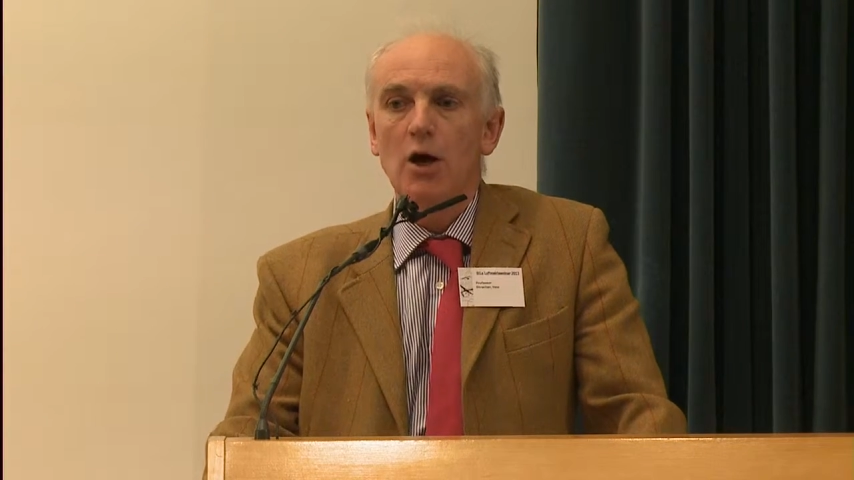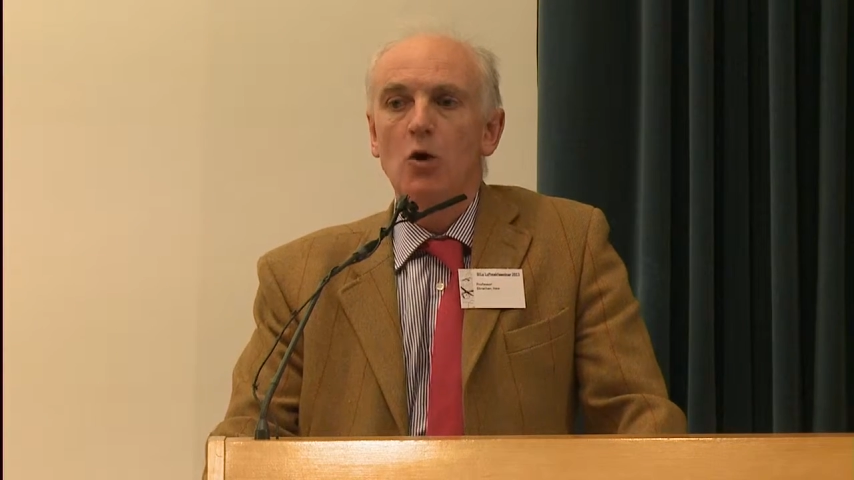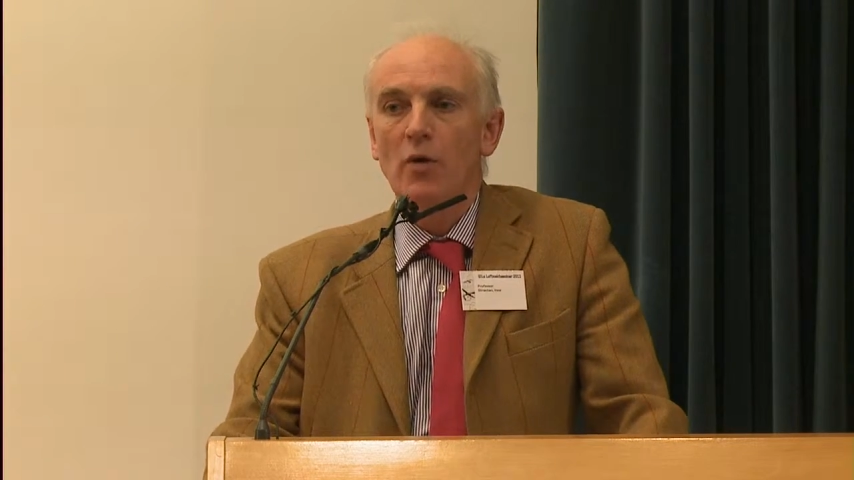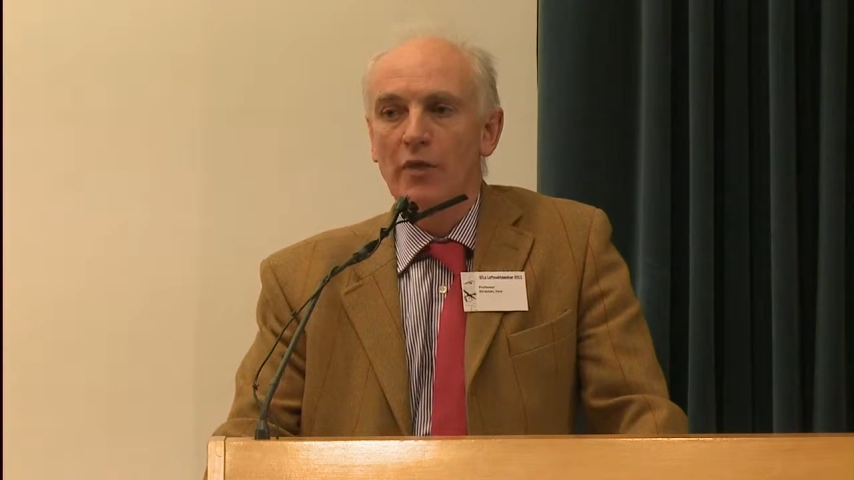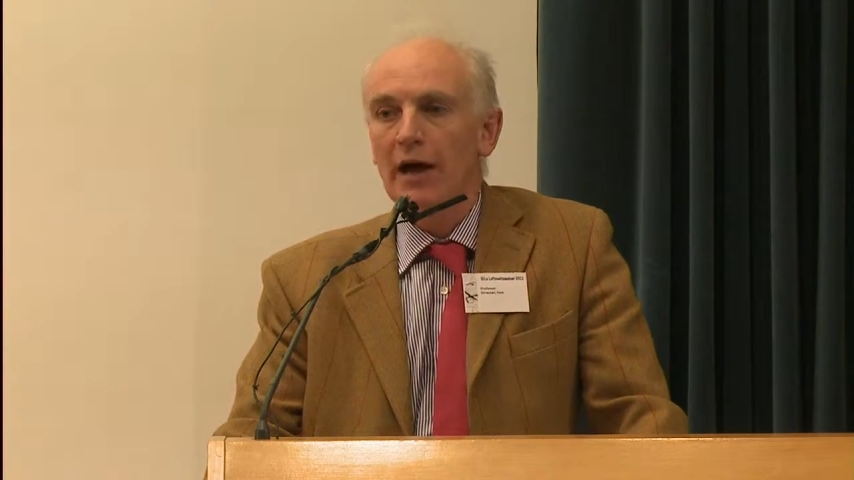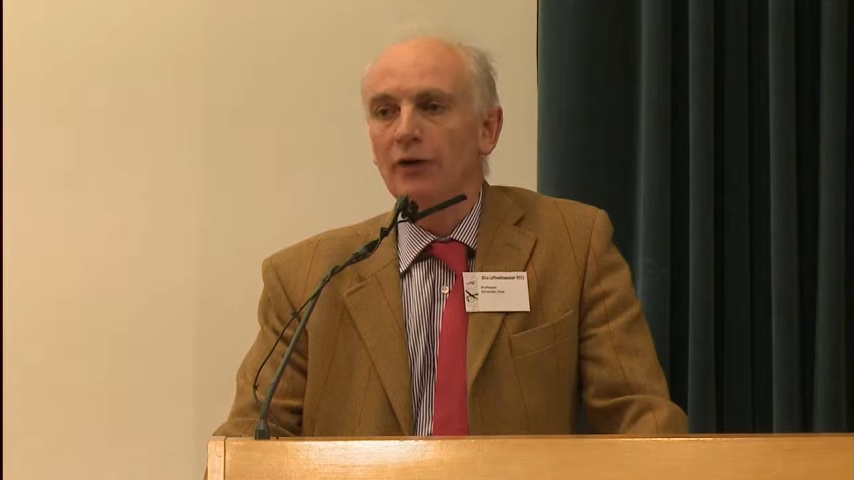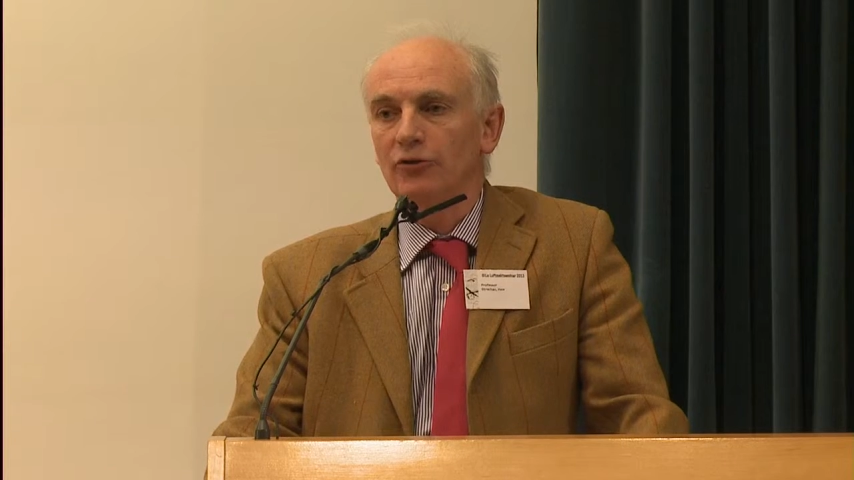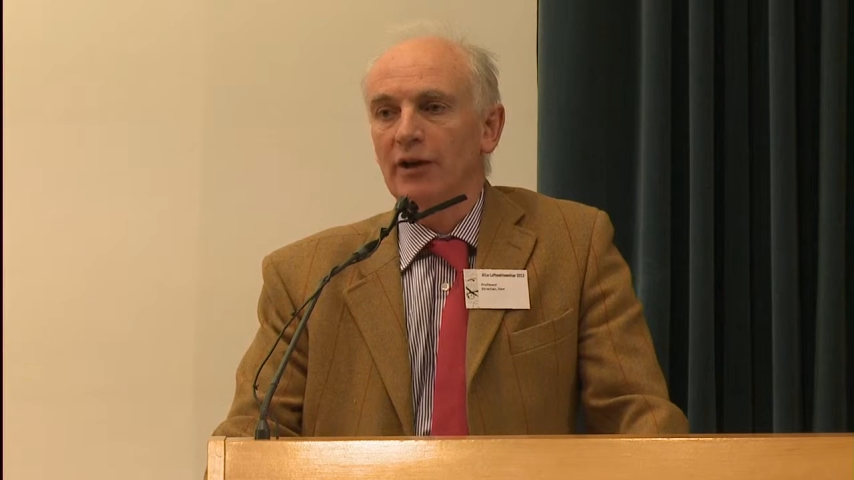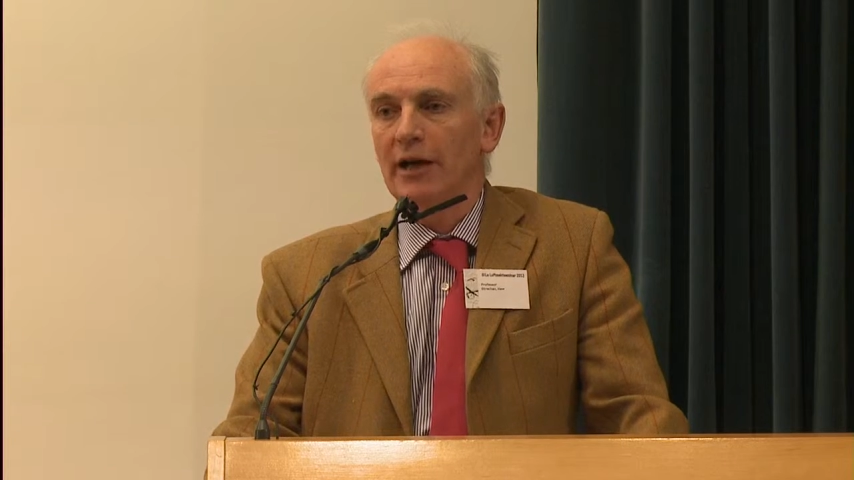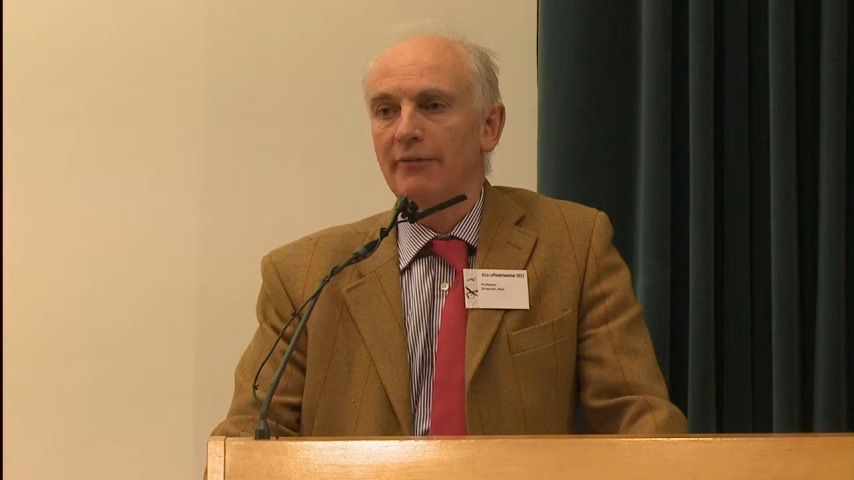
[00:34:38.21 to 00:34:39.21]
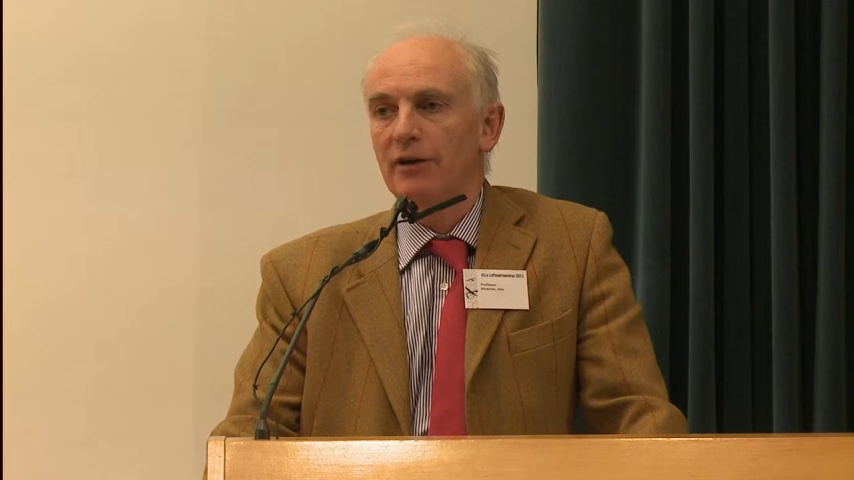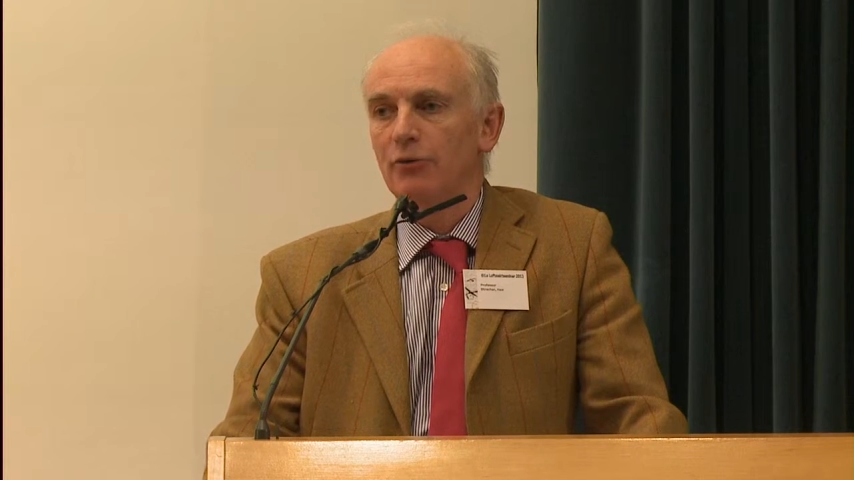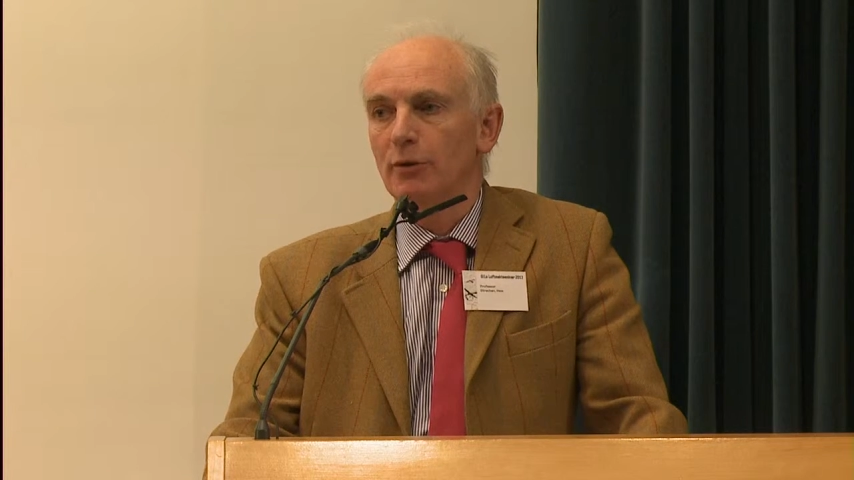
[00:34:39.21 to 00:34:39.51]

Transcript: without having to